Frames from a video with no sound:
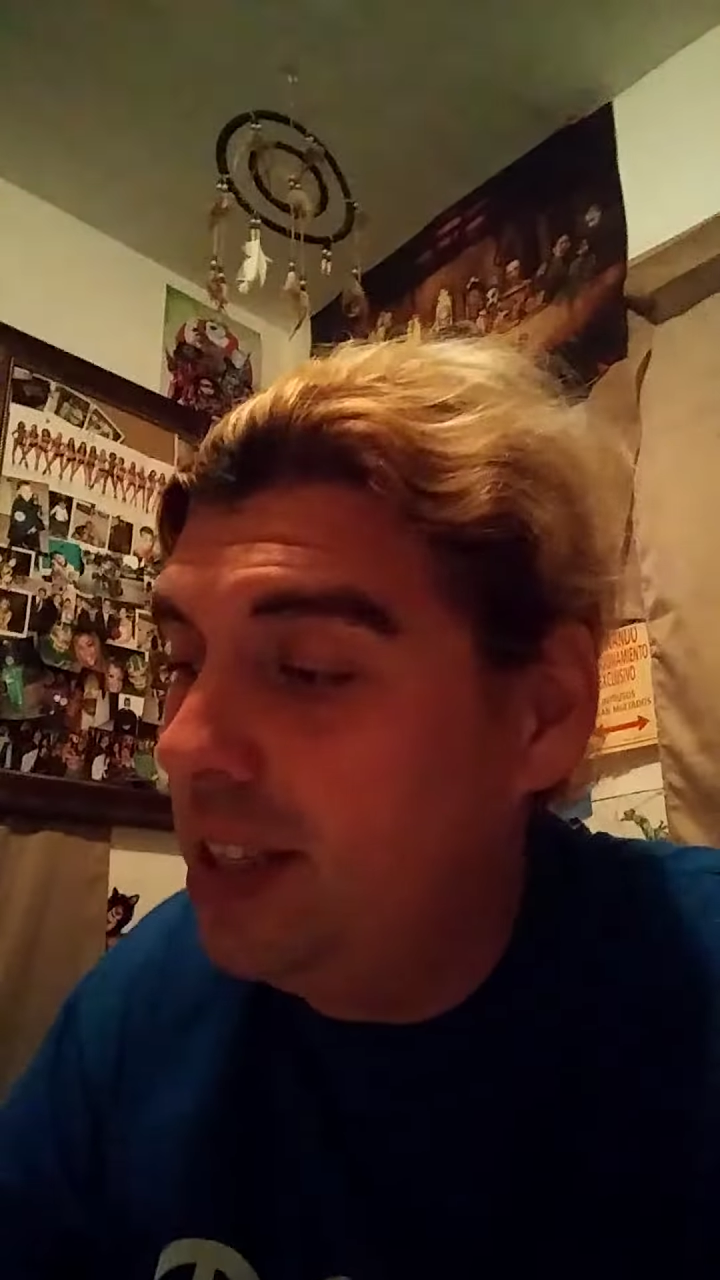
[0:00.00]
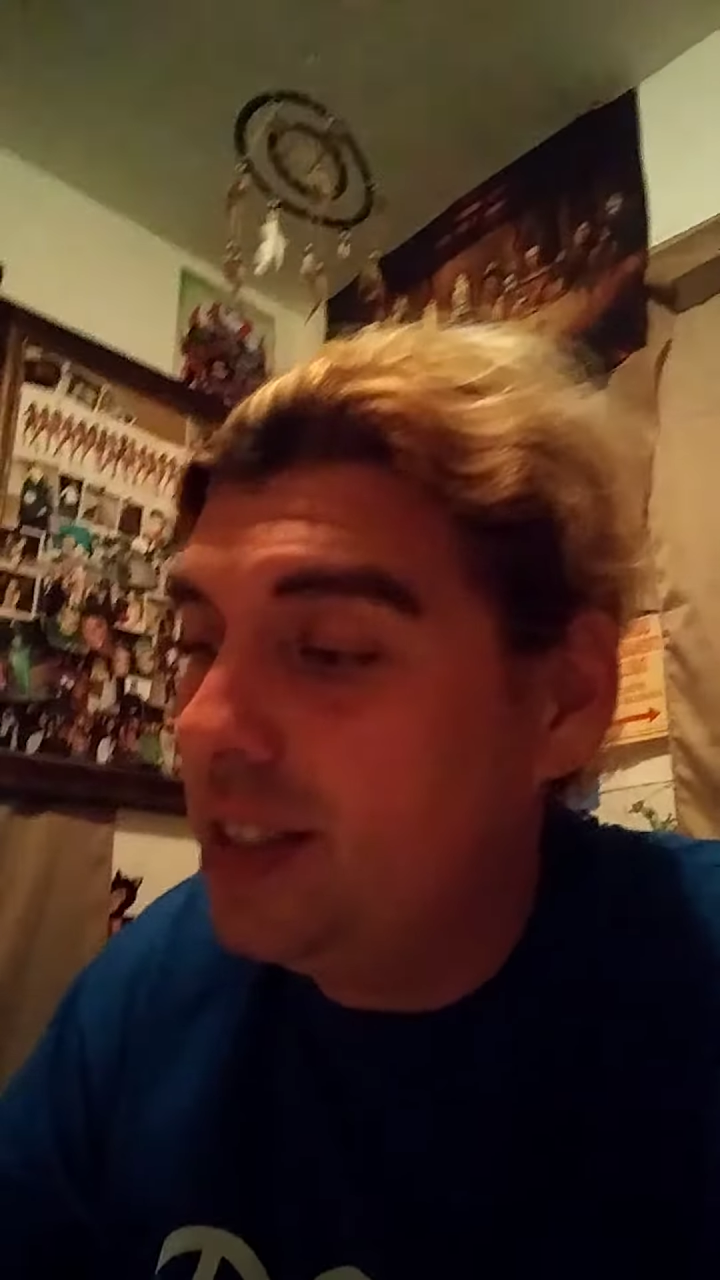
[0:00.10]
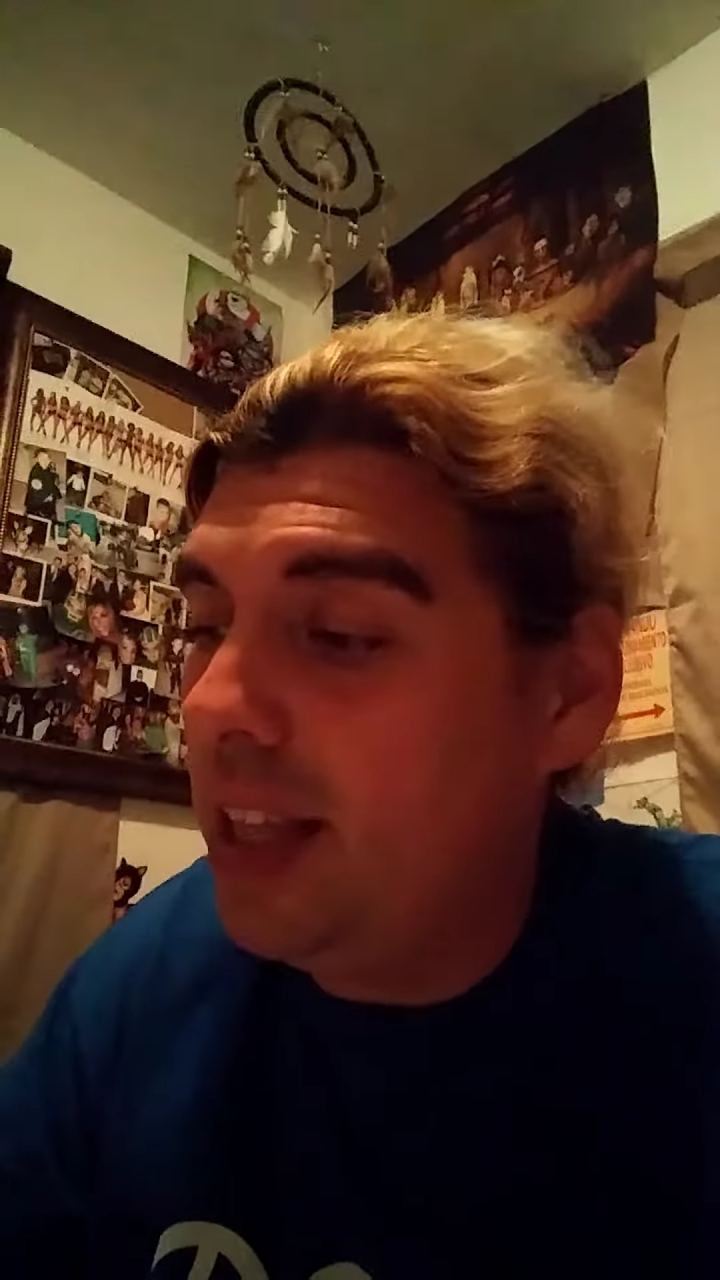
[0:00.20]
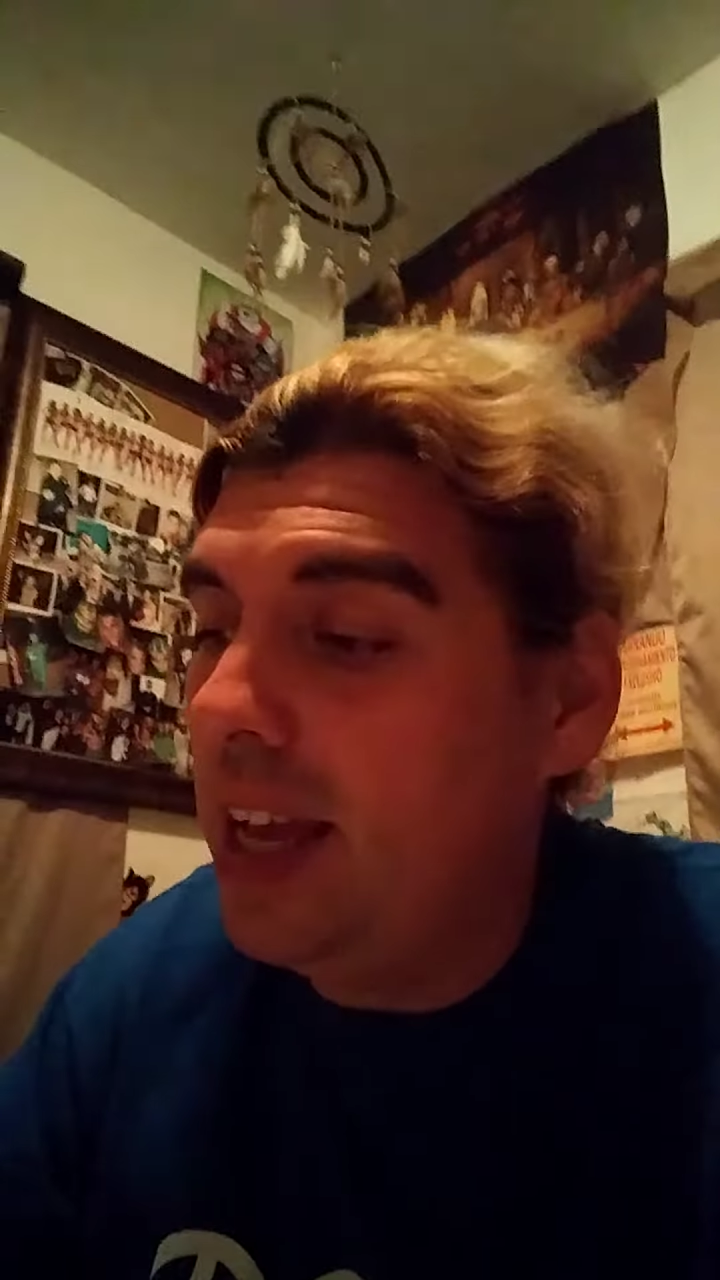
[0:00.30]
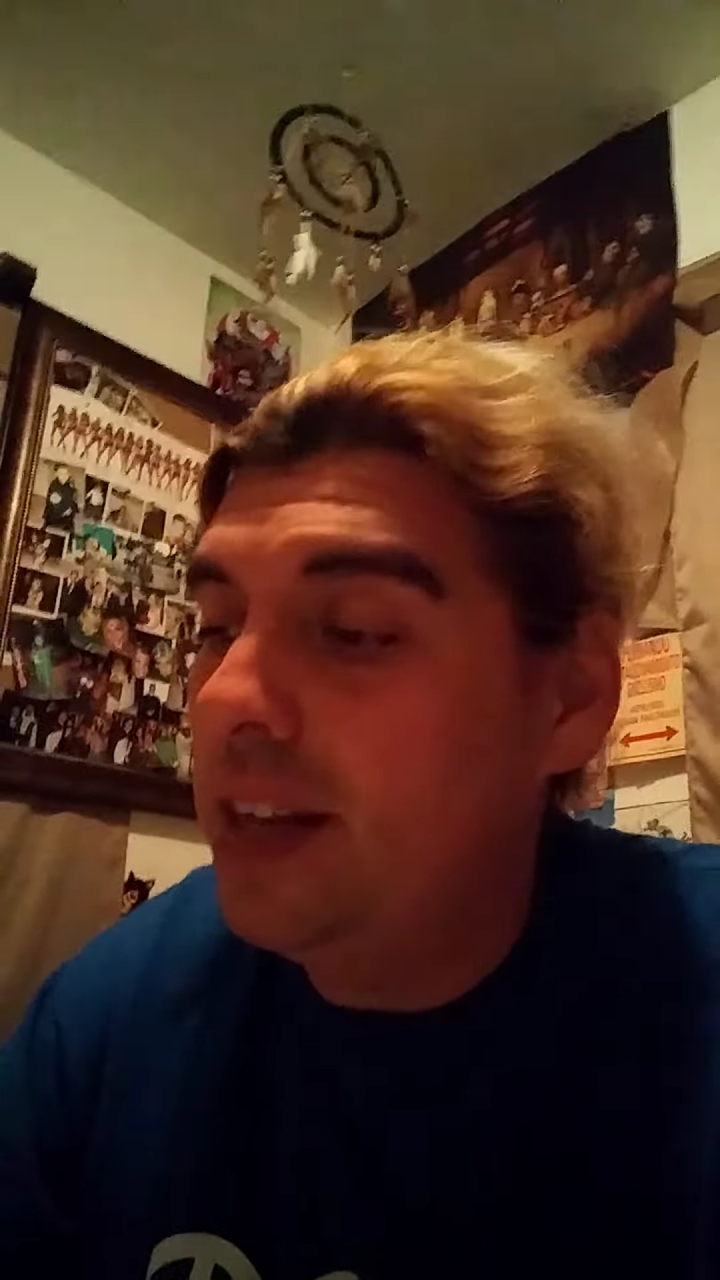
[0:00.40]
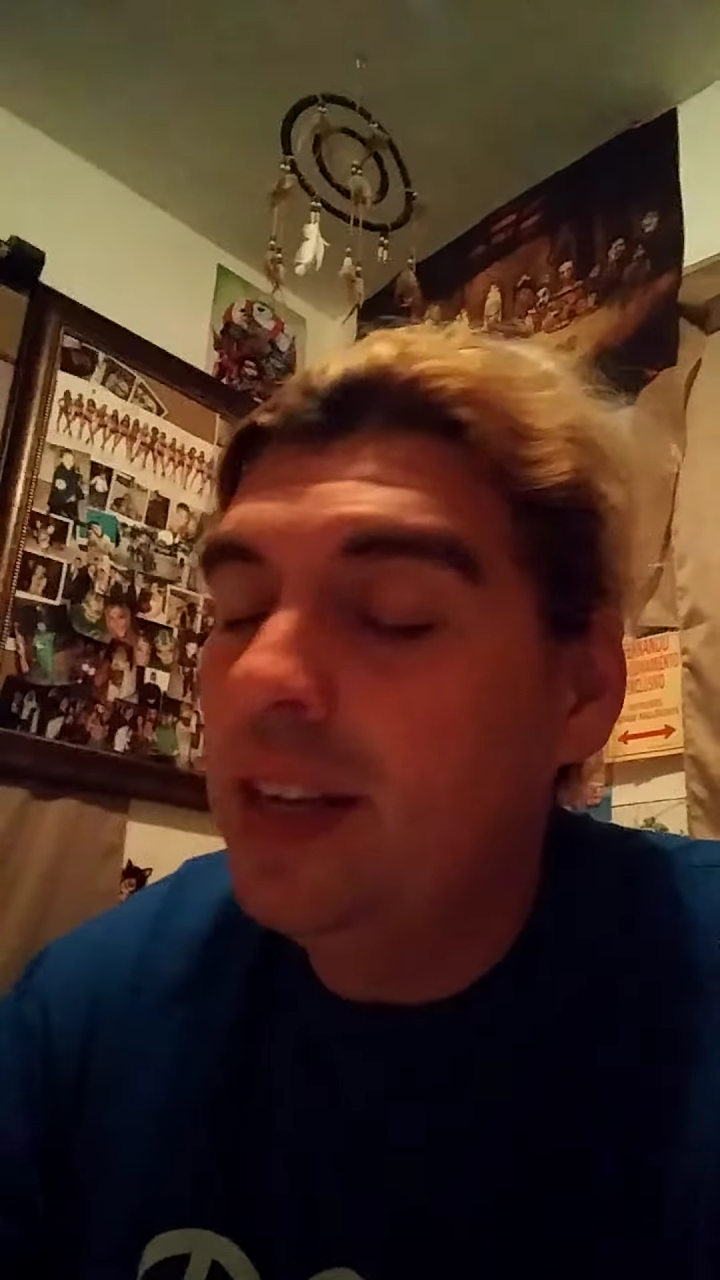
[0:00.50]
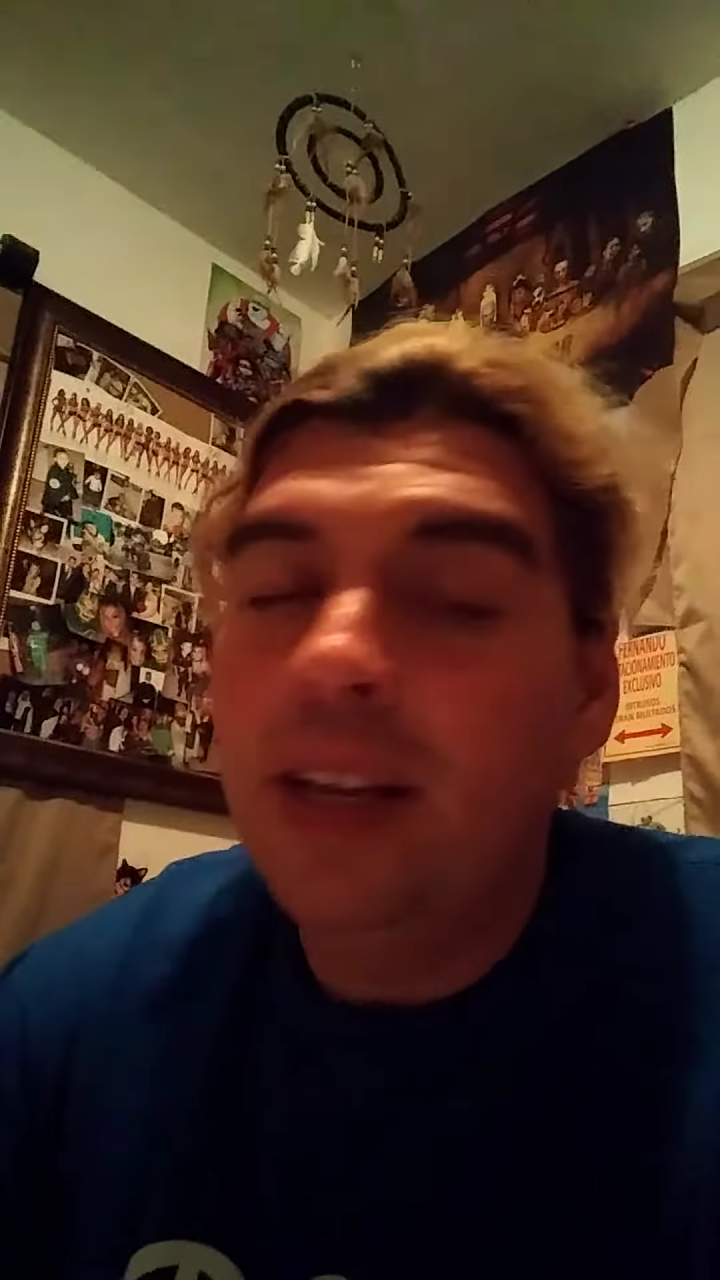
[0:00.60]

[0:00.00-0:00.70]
instead.